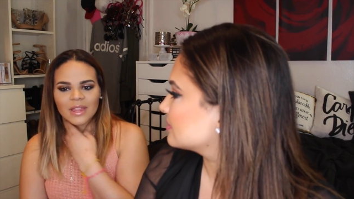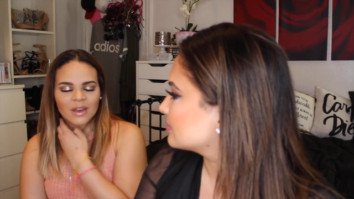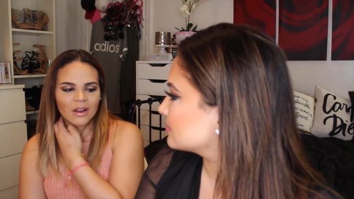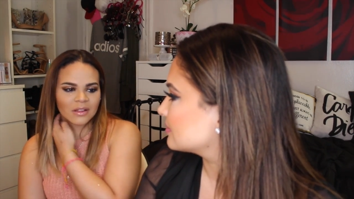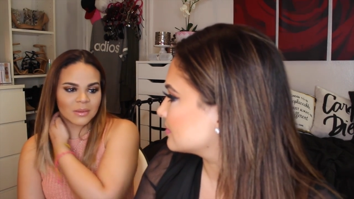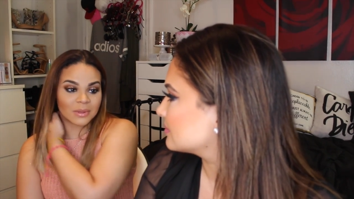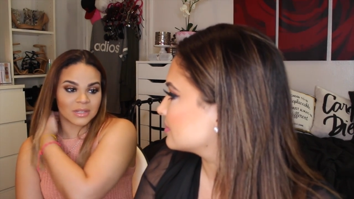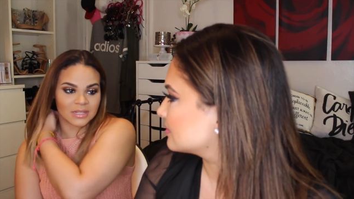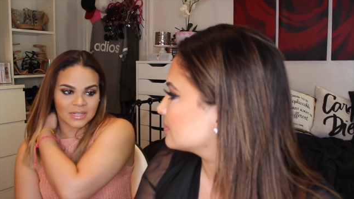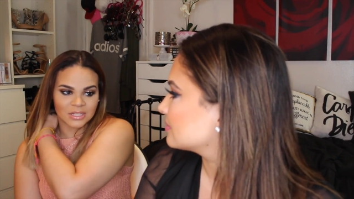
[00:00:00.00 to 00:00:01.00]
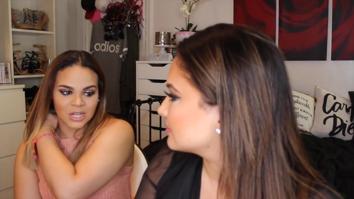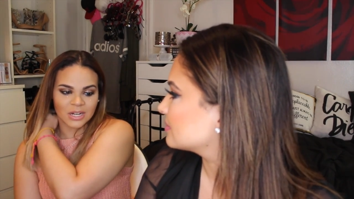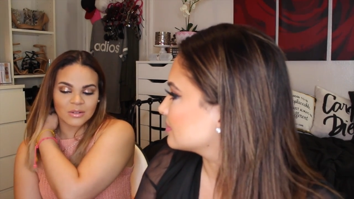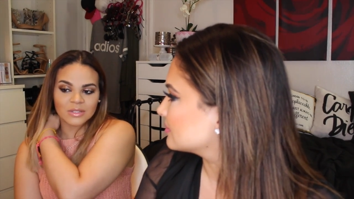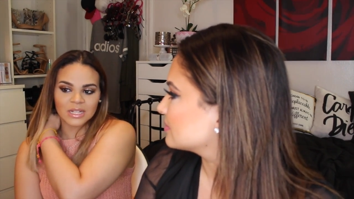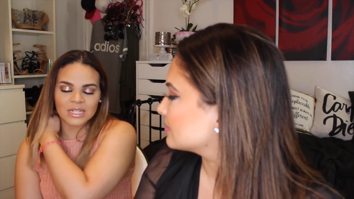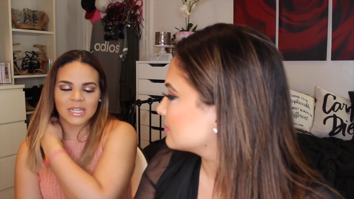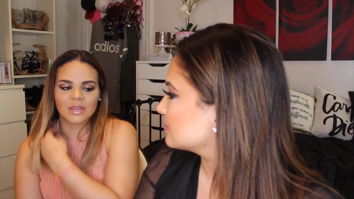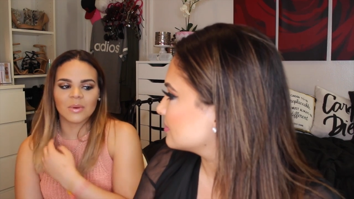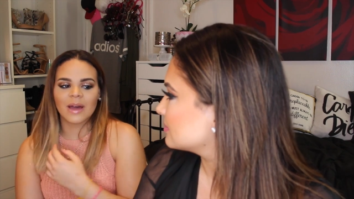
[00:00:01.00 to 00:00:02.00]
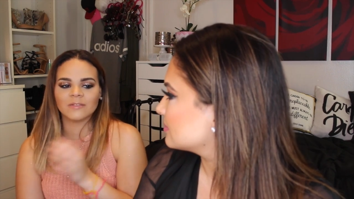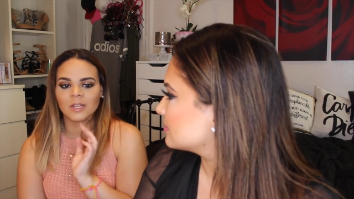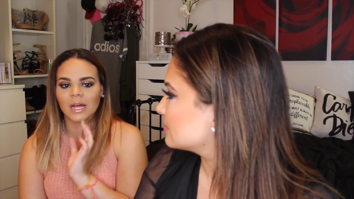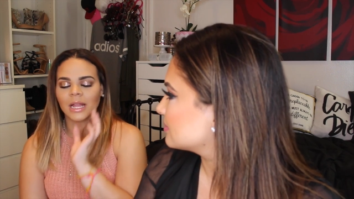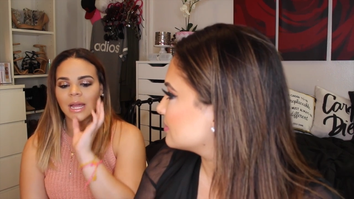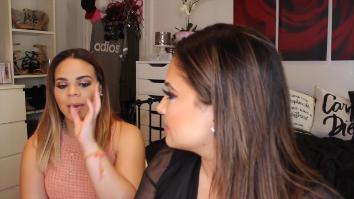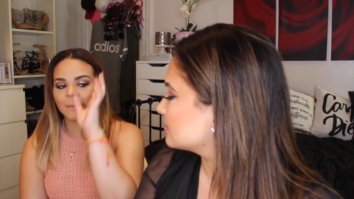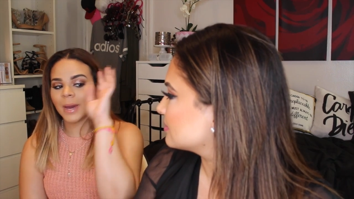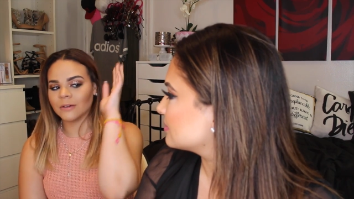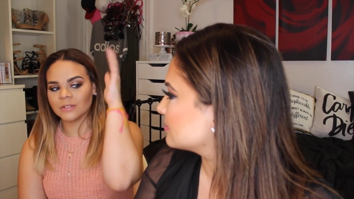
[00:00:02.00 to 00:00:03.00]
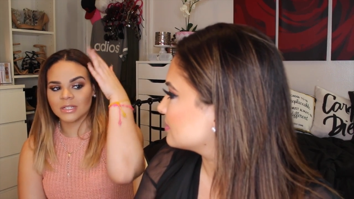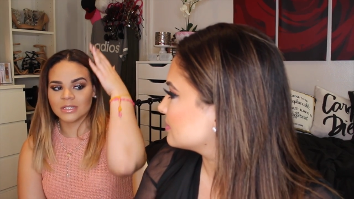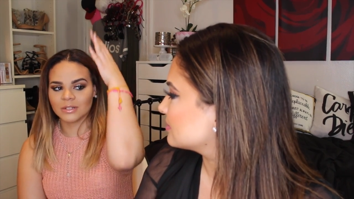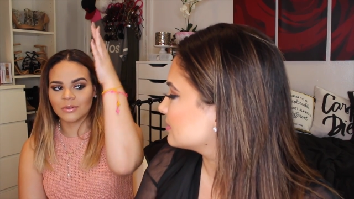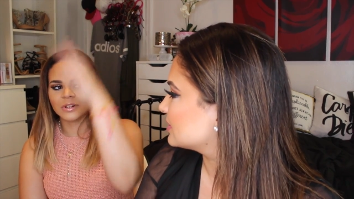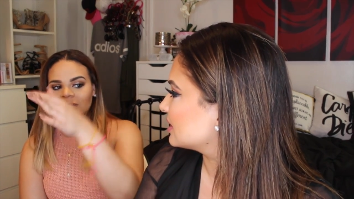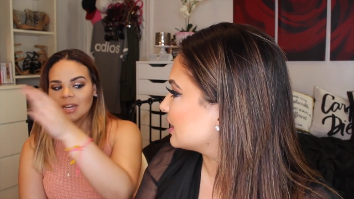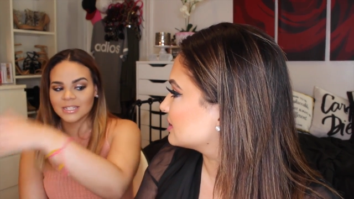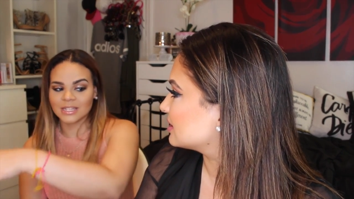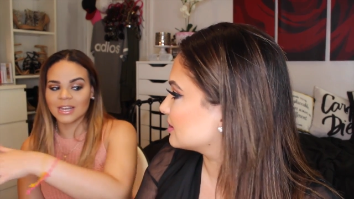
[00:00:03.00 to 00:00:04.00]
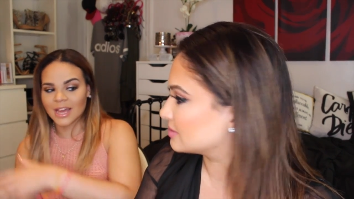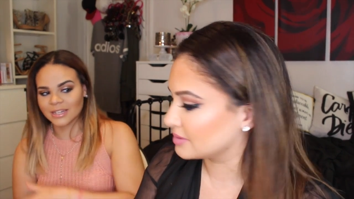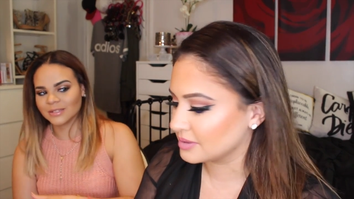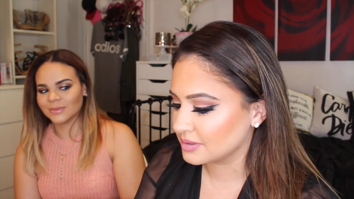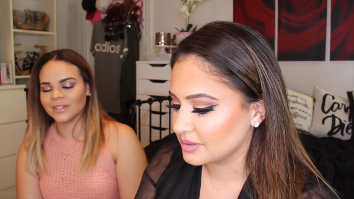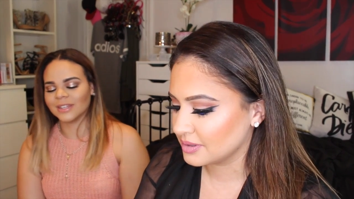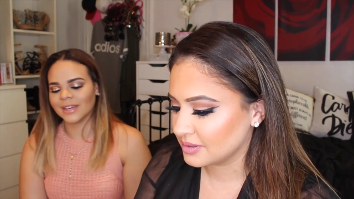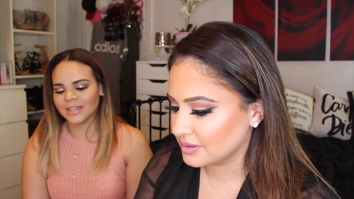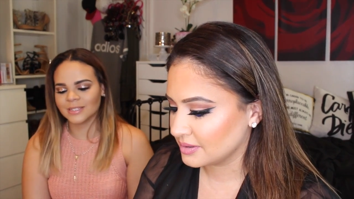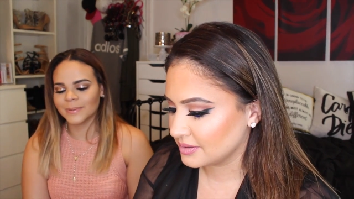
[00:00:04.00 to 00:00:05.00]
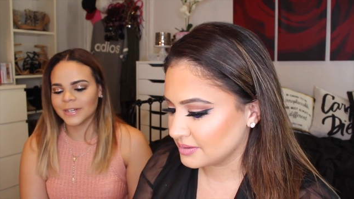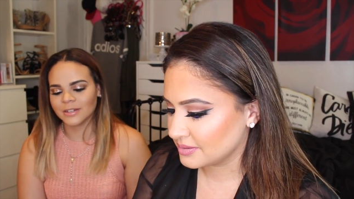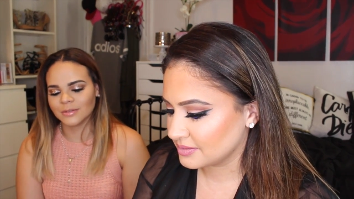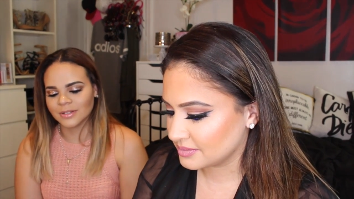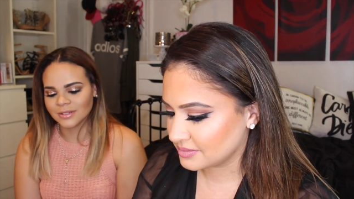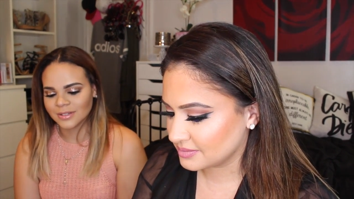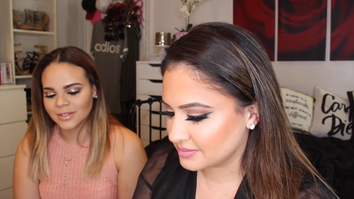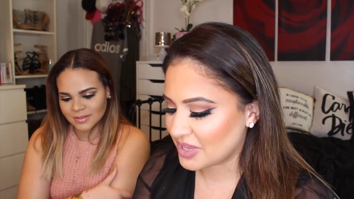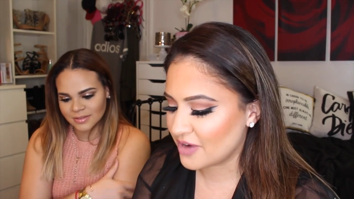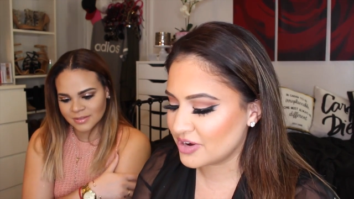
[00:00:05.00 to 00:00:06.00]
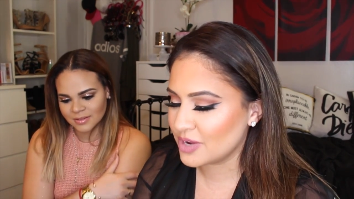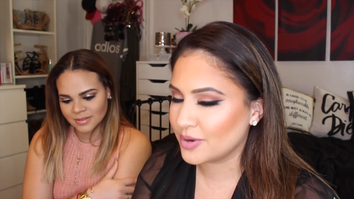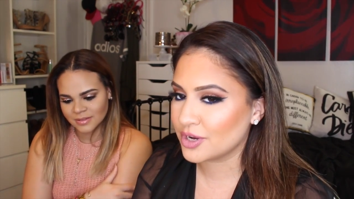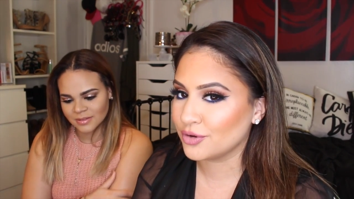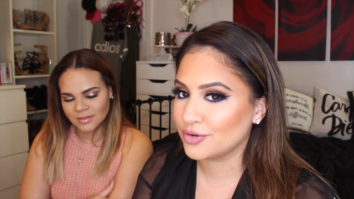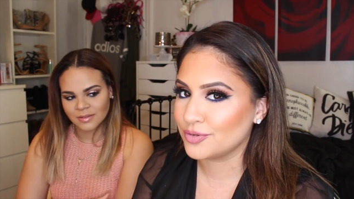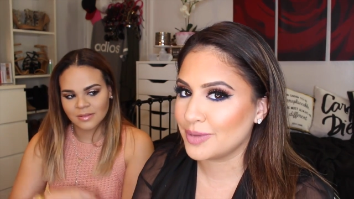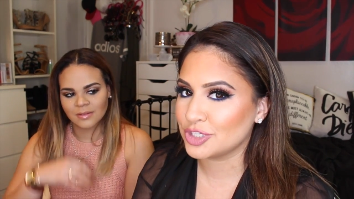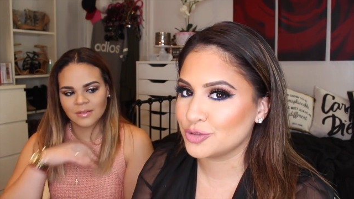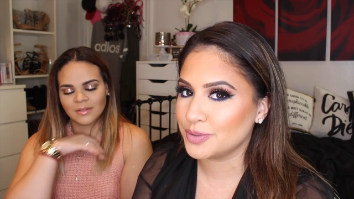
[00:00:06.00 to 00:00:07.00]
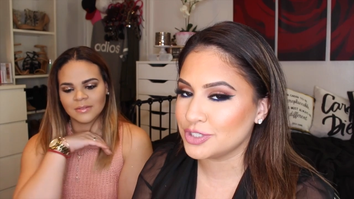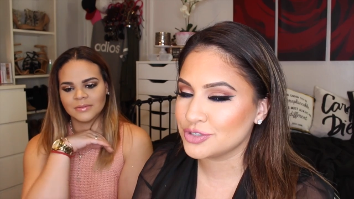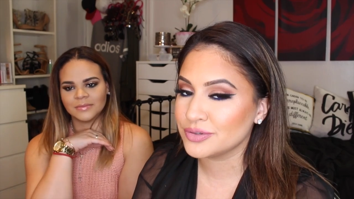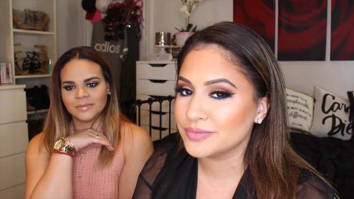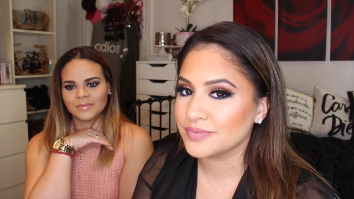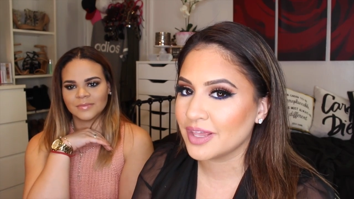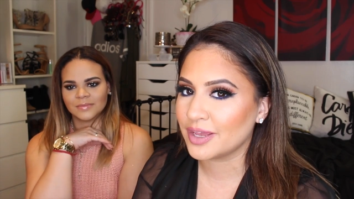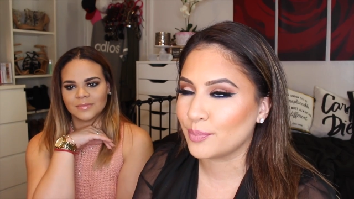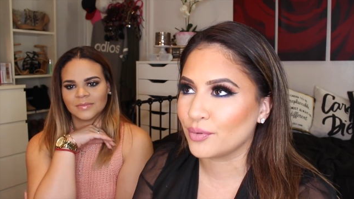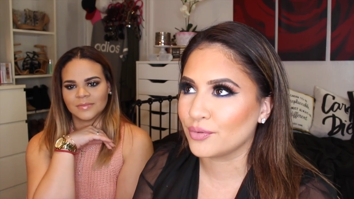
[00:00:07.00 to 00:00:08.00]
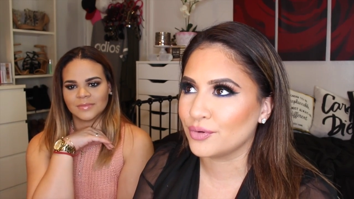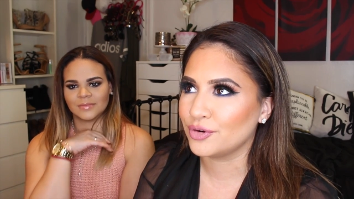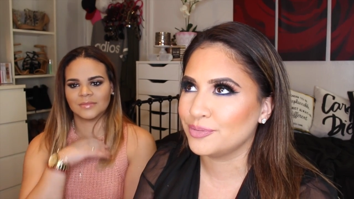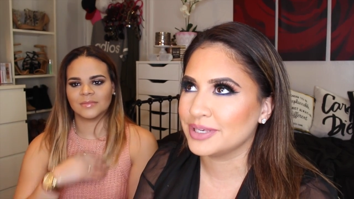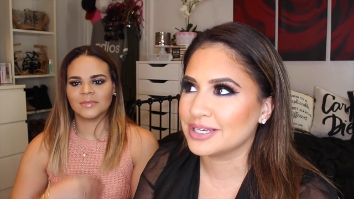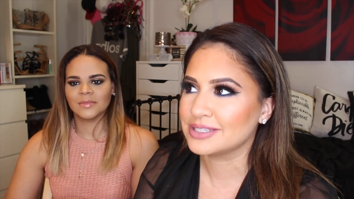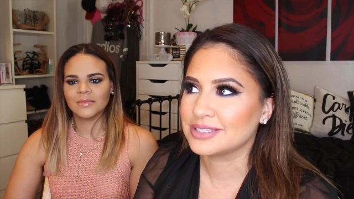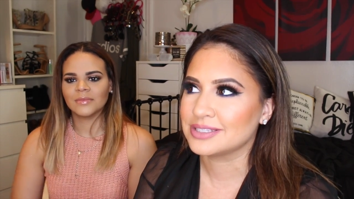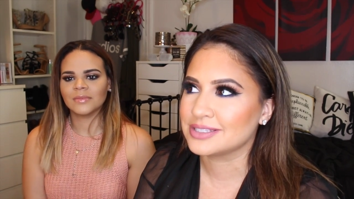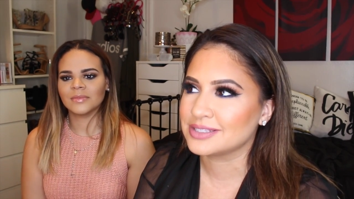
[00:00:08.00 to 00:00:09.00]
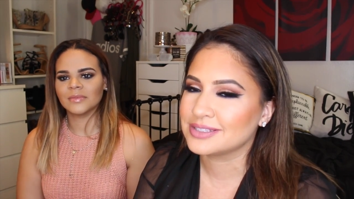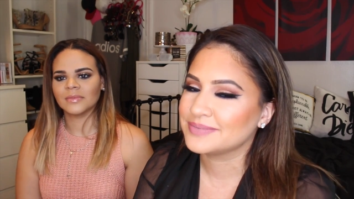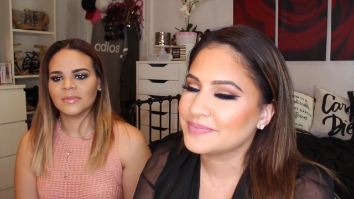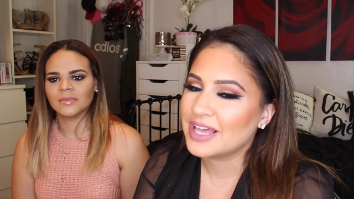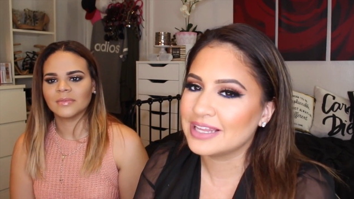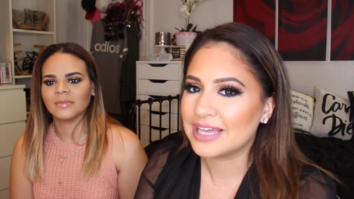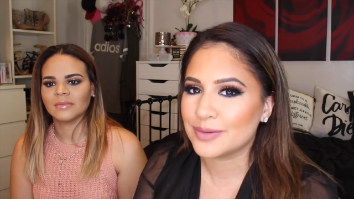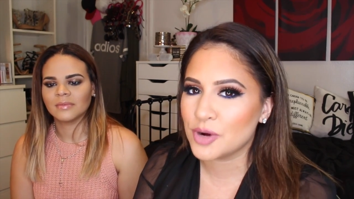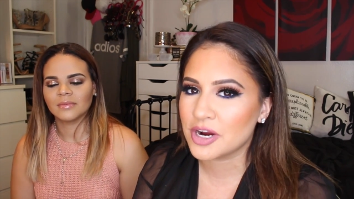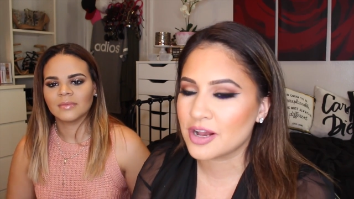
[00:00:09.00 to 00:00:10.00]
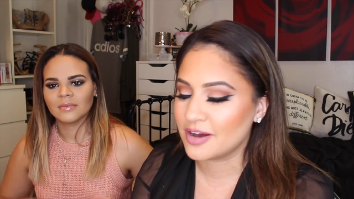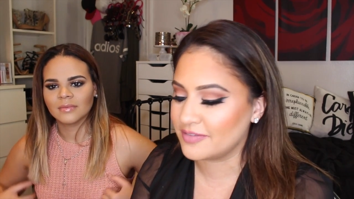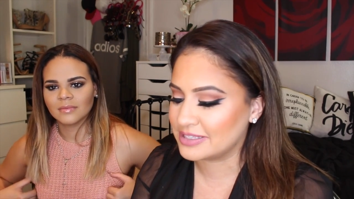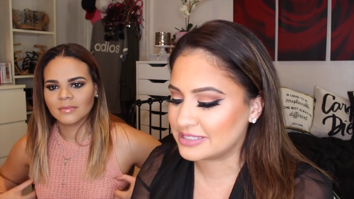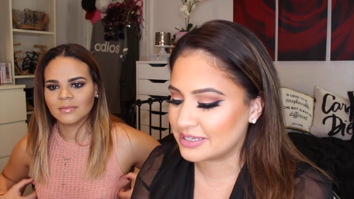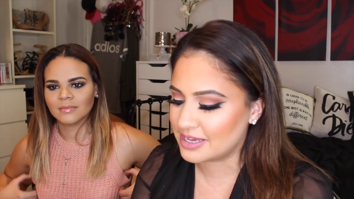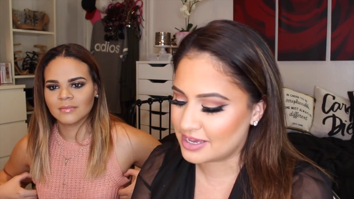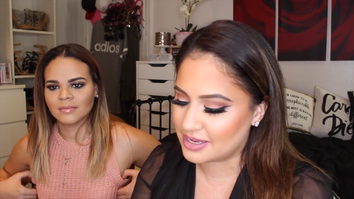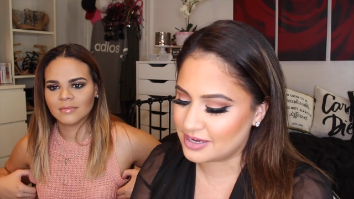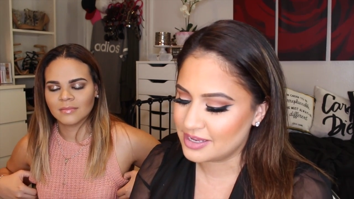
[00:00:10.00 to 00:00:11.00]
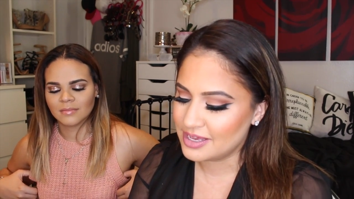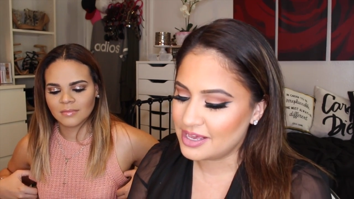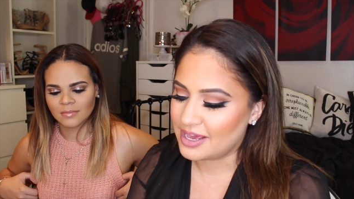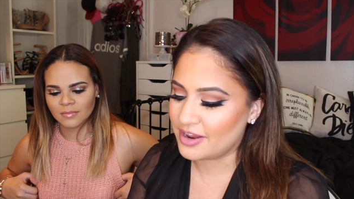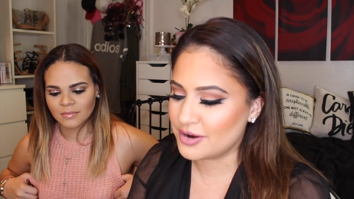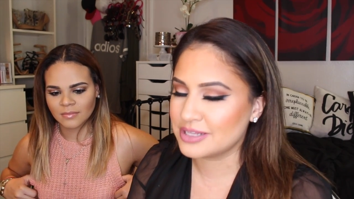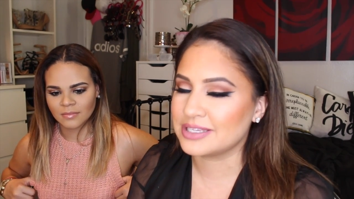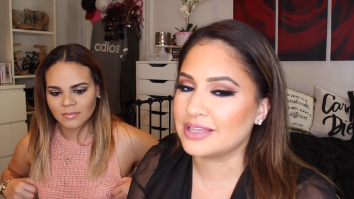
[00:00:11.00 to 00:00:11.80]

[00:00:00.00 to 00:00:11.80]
Speaker 1: why they call it the 27 Charcos, and it's like you have to climb mountains in order to, to get, get, to the next one. Like, it's pretty cool.
Speaker 2: I really want to go to Machu Picchu in Peru because it's a landmark, obviously, and I heard it's